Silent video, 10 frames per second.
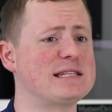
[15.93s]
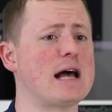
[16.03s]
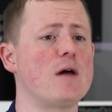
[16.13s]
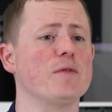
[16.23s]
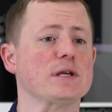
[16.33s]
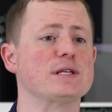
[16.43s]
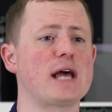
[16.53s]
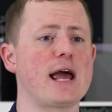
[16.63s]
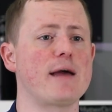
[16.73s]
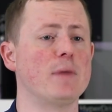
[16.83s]
sound the
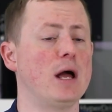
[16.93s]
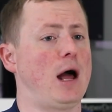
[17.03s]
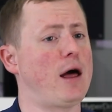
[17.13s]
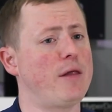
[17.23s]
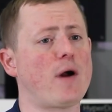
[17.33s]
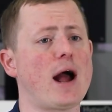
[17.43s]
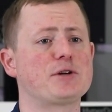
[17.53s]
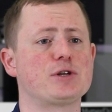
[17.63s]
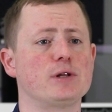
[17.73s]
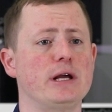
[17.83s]
same, uh, they're
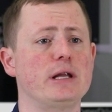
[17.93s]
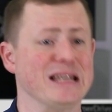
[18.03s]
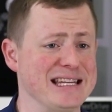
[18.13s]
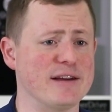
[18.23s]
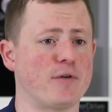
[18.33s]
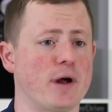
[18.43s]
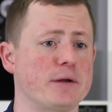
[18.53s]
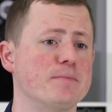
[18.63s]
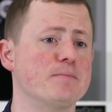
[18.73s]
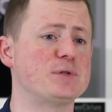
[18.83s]
actually different.
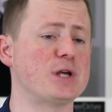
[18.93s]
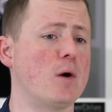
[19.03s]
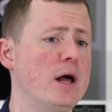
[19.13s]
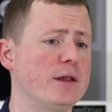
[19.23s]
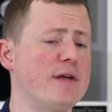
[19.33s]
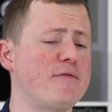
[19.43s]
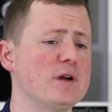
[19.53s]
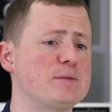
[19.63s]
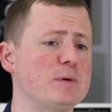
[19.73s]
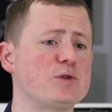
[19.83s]
So the
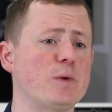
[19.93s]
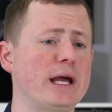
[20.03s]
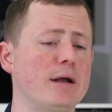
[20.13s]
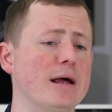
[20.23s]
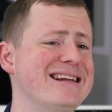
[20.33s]
difference between